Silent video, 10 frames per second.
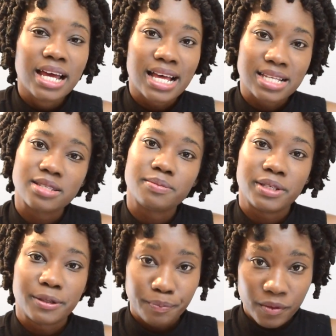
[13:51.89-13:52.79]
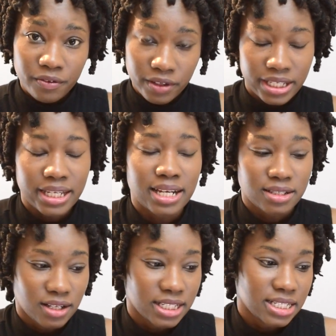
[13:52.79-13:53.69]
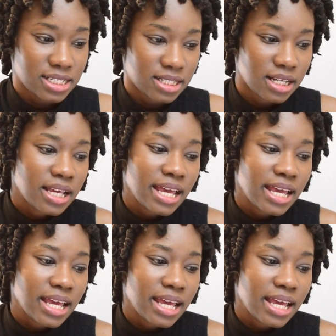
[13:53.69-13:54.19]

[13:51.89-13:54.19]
has to be fully acknowledged.